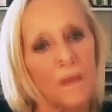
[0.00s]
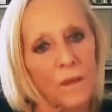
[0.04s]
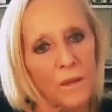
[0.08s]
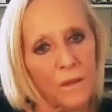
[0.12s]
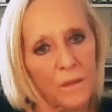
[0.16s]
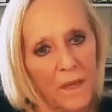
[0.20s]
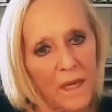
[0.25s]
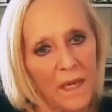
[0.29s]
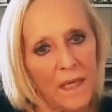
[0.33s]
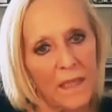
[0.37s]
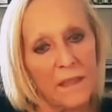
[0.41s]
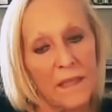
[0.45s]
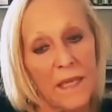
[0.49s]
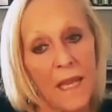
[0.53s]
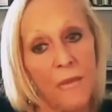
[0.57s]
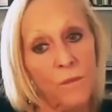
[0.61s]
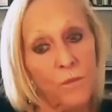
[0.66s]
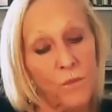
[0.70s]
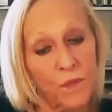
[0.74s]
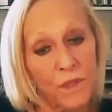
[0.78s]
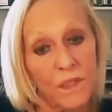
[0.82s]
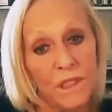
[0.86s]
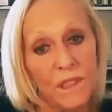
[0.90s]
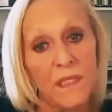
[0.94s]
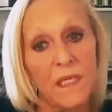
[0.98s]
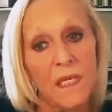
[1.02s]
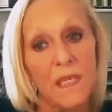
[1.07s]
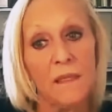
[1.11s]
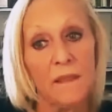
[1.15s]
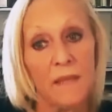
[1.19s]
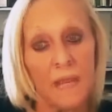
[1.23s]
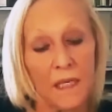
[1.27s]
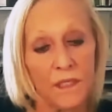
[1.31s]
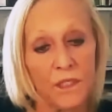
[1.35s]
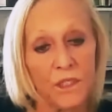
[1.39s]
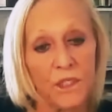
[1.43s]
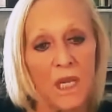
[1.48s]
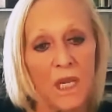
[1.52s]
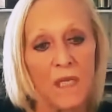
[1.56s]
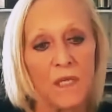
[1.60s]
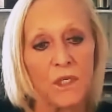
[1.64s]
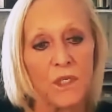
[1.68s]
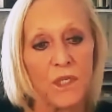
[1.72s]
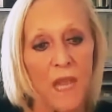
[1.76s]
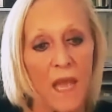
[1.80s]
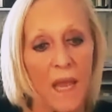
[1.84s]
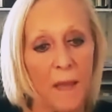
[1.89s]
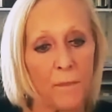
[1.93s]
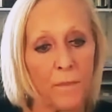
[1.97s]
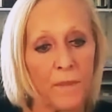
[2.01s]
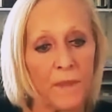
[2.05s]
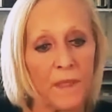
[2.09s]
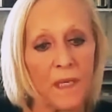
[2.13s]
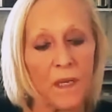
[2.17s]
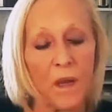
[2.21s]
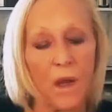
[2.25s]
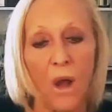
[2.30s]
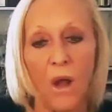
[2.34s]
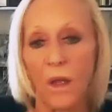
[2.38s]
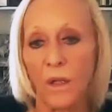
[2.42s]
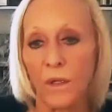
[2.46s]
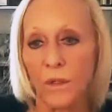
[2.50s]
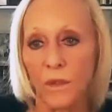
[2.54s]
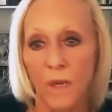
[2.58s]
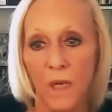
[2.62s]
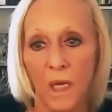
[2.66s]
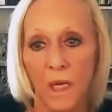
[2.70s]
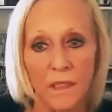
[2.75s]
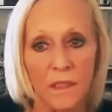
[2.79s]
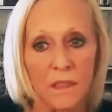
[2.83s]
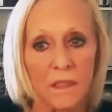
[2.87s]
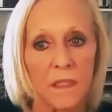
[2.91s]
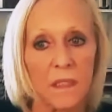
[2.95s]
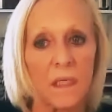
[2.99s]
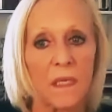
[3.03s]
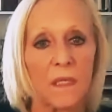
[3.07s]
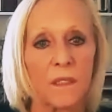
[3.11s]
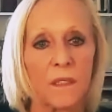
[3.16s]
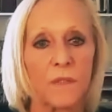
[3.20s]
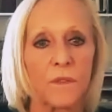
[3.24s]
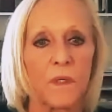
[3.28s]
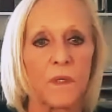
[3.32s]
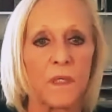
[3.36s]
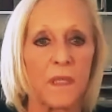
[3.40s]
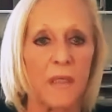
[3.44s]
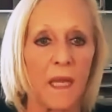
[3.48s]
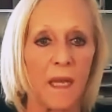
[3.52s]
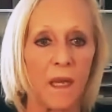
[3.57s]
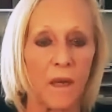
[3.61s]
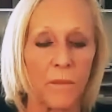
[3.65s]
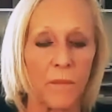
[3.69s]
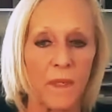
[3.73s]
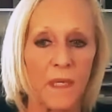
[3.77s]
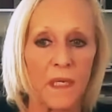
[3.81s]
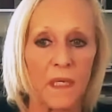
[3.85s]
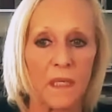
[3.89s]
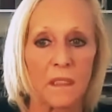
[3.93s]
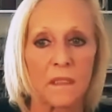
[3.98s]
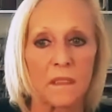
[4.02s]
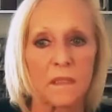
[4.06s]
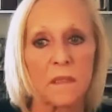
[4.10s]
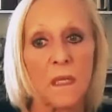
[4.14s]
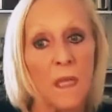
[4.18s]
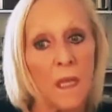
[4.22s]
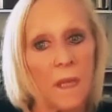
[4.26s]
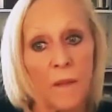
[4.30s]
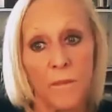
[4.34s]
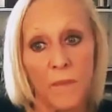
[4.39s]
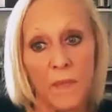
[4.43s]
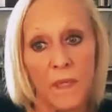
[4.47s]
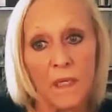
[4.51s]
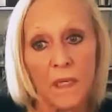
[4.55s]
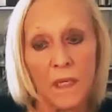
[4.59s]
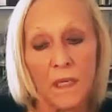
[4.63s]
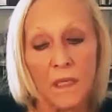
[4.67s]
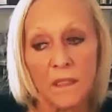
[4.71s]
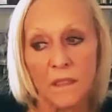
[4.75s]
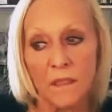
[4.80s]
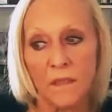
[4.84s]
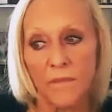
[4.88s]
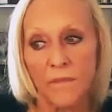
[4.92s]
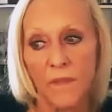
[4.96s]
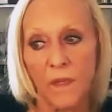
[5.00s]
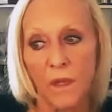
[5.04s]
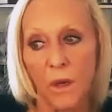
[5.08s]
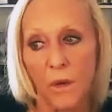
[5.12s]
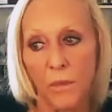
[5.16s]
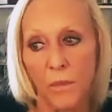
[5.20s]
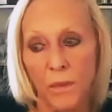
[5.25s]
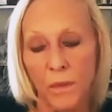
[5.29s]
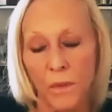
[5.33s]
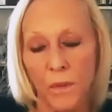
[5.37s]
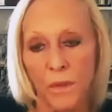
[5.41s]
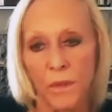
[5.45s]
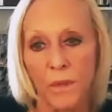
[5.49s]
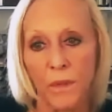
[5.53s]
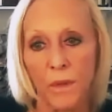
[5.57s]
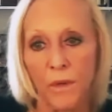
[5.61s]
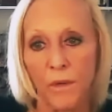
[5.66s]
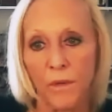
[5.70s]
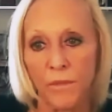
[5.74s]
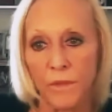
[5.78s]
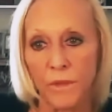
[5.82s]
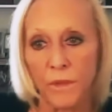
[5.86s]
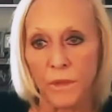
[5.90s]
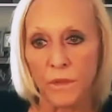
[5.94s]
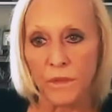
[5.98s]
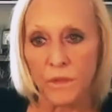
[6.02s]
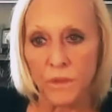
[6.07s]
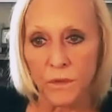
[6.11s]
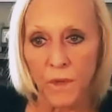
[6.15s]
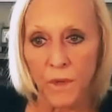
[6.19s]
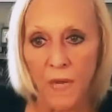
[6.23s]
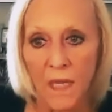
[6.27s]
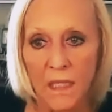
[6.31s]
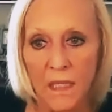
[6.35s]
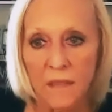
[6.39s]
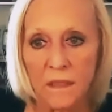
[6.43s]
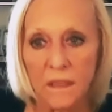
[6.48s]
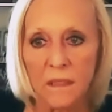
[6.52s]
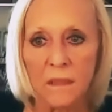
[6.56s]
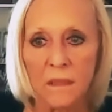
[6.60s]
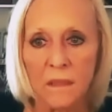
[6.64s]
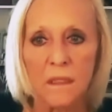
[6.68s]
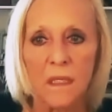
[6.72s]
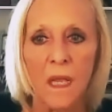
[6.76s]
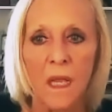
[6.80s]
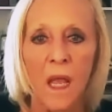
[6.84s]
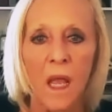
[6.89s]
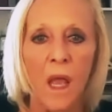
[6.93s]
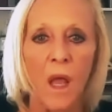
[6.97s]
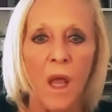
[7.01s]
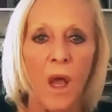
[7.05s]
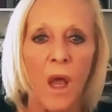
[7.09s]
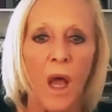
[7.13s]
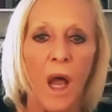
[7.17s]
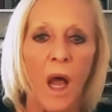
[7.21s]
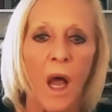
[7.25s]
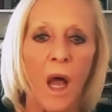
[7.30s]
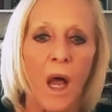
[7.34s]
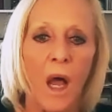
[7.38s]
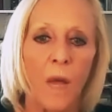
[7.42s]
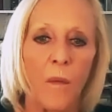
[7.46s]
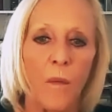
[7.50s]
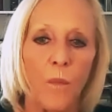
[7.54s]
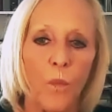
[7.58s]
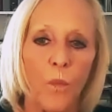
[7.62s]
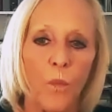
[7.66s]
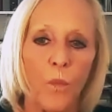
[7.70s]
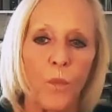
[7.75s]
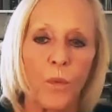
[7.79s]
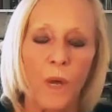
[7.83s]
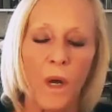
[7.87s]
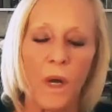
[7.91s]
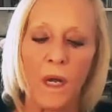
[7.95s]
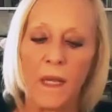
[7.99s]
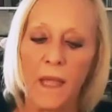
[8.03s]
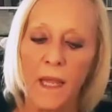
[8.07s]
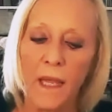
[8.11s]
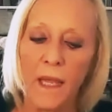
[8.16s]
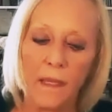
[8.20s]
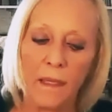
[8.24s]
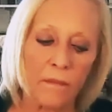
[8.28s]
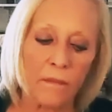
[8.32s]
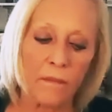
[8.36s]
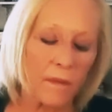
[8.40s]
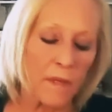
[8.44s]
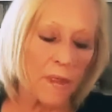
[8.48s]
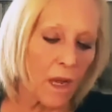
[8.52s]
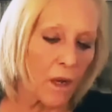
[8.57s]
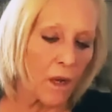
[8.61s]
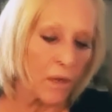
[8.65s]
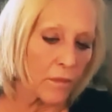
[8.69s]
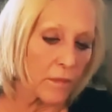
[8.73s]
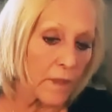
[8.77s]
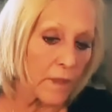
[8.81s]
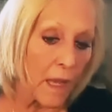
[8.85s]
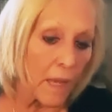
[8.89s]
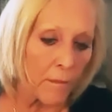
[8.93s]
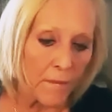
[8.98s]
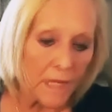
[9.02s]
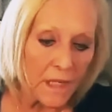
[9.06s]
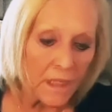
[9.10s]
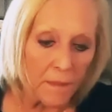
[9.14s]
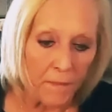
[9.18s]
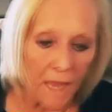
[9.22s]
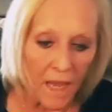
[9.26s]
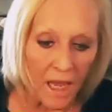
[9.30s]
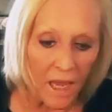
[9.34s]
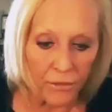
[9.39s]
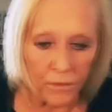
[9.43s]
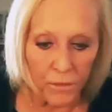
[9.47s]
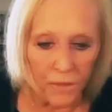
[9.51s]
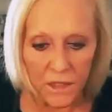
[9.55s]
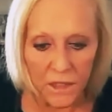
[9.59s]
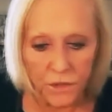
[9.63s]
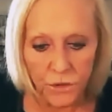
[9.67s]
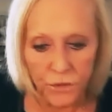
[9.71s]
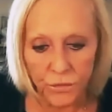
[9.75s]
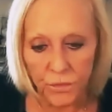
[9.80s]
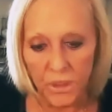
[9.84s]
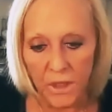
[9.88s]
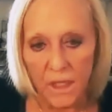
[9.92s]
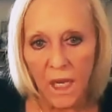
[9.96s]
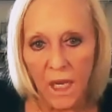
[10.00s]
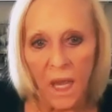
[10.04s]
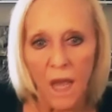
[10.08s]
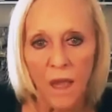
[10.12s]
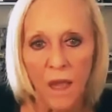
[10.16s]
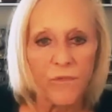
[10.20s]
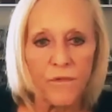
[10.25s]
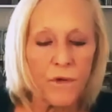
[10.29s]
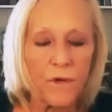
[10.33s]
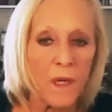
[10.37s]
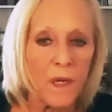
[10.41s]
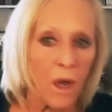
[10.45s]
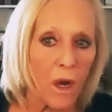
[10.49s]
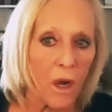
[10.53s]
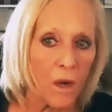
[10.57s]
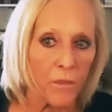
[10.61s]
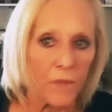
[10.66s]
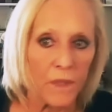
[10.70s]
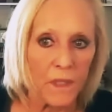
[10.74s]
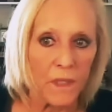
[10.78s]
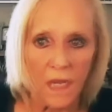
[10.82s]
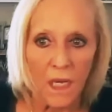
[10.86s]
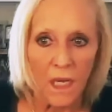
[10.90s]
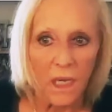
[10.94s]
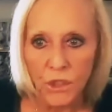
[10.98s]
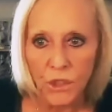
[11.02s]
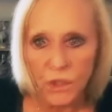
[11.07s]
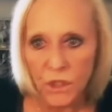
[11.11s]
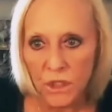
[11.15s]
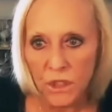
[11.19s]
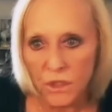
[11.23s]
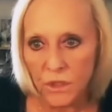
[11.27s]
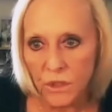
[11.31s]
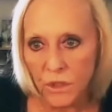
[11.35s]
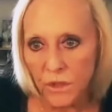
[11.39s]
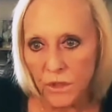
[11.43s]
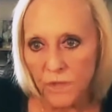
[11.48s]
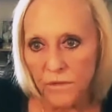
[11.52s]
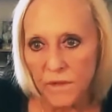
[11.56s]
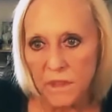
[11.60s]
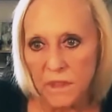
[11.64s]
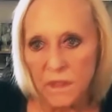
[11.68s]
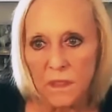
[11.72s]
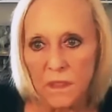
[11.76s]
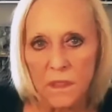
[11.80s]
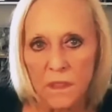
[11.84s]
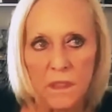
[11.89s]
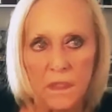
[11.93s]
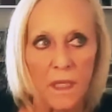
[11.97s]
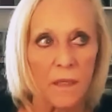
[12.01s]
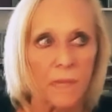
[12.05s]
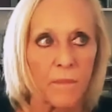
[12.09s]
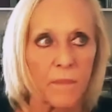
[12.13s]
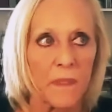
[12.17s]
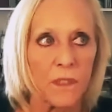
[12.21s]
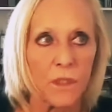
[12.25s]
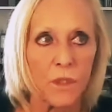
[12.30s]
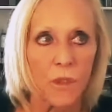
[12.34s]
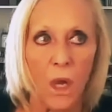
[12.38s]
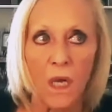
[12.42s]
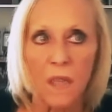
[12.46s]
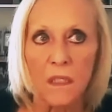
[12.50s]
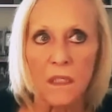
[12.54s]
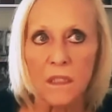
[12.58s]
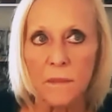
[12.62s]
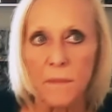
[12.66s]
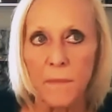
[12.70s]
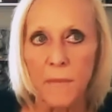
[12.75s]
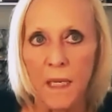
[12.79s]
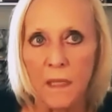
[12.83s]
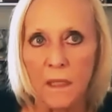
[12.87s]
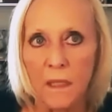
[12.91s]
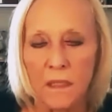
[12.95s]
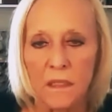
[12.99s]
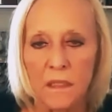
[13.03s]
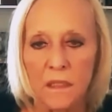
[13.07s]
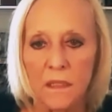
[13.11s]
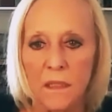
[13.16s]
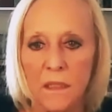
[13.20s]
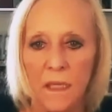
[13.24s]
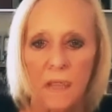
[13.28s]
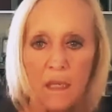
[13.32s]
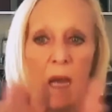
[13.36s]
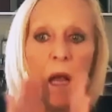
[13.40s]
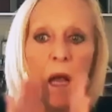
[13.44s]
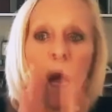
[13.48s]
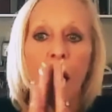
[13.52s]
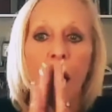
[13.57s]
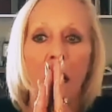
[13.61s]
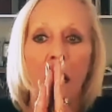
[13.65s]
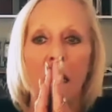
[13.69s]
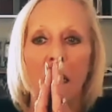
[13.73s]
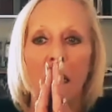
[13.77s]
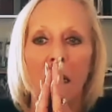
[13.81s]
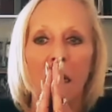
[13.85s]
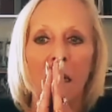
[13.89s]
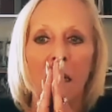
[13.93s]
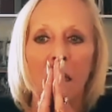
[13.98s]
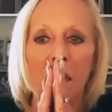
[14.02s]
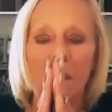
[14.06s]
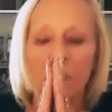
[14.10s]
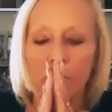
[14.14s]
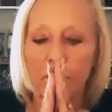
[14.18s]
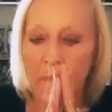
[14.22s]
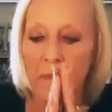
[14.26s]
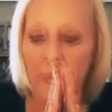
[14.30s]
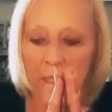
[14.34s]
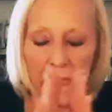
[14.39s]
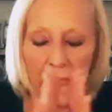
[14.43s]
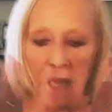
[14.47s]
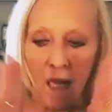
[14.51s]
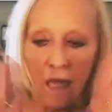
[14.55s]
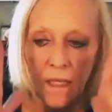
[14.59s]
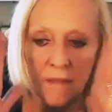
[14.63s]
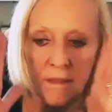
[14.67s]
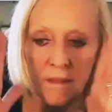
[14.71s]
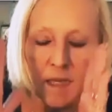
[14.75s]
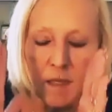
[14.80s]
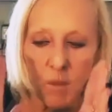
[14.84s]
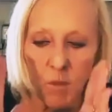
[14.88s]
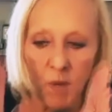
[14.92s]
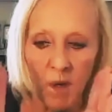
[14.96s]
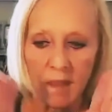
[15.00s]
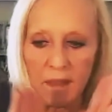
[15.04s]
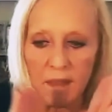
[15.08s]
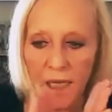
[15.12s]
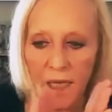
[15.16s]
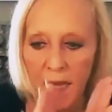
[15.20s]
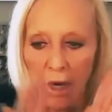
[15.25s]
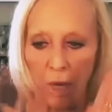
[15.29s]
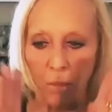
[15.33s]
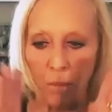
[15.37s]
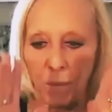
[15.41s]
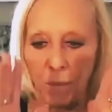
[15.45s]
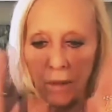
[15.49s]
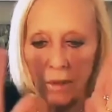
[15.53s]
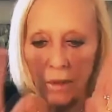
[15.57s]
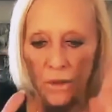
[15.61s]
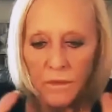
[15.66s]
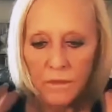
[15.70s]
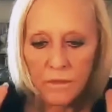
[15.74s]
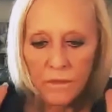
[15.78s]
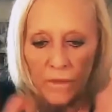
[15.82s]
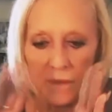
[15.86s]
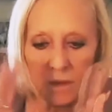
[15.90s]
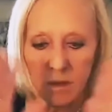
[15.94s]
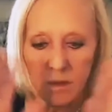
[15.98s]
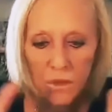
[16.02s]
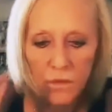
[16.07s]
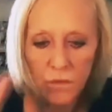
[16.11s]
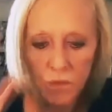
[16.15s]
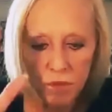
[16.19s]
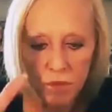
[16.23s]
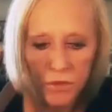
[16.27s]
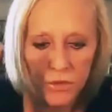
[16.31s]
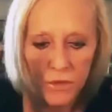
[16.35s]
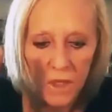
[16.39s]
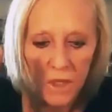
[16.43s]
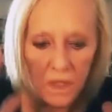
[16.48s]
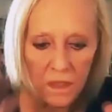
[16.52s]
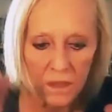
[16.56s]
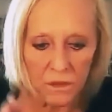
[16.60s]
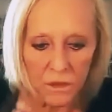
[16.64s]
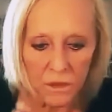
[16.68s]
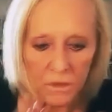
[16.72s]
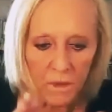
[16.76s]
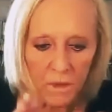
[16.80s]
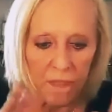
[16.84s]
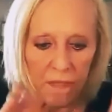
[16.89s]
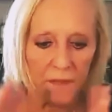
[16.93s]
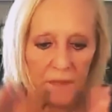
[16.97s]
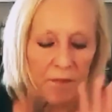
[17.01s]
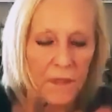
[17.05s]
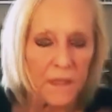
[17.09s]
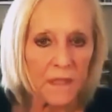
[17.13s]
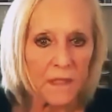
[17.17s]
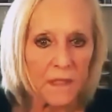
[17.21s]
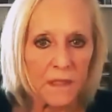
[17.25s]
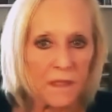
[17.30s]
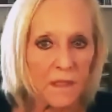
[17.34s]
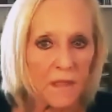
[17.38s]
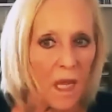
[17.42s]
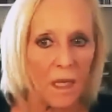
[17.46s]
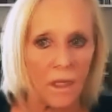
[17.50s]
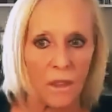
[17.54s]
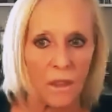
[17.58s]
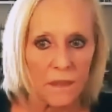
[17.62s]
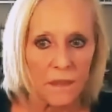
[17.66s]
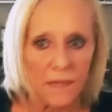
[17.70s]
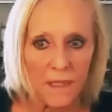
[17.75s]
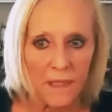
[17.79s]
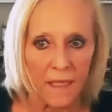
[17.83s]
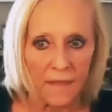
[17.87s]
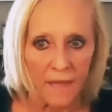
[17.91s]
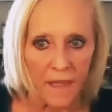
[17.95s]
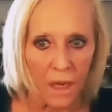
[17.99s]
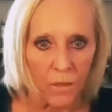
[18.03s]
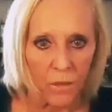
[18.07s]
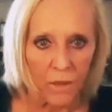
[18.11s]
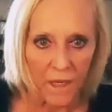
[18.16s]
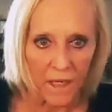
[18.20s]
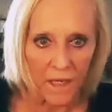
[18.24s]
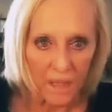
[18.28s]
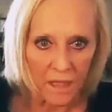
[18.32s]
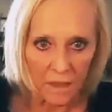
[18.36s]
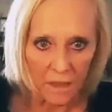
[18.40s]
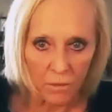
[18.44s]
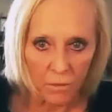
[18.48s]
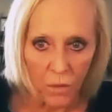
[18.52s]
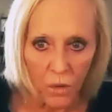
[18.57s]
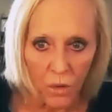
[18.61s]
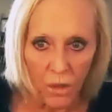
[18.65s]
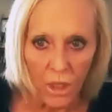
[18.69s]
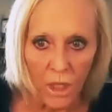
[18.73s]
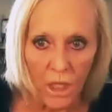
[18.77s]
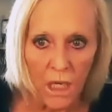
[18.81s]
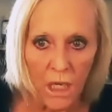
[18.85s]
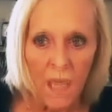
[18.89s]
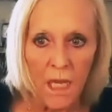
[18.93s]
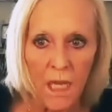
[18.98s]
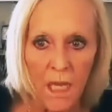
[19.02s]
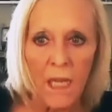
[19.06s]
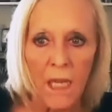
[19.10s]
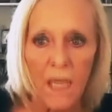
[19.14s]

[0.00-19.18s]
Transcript: Correct. And we're seeing that change happening all across the country now because because of the opioid overdose crisis, um, again, now, now many pathways to recovery, harm reduction services can be talked about. It's not a, oh my God, they want to help her use drugs or whatever. It's yeah. not looked at that way anymore.